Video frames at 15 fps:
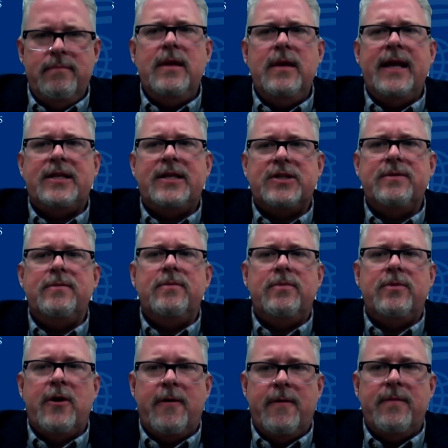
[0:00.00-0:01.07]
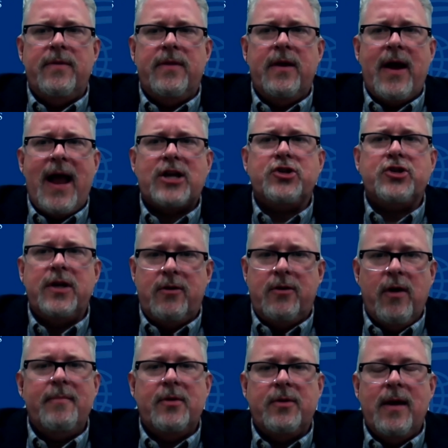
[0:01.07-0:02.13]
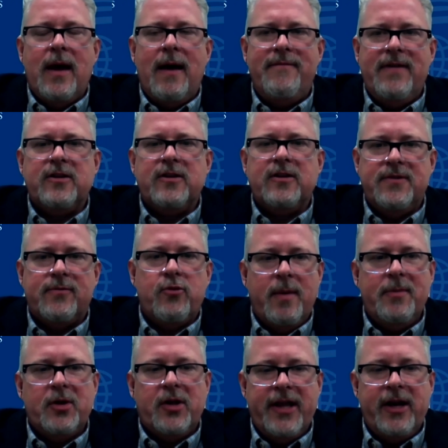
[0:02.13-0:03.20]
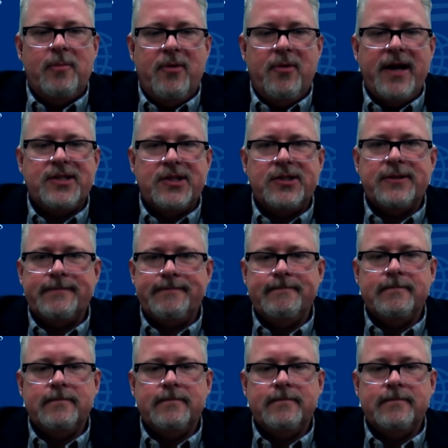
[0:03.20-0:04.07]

it's they're they're actually criminal uh, victims of criminal enterprises.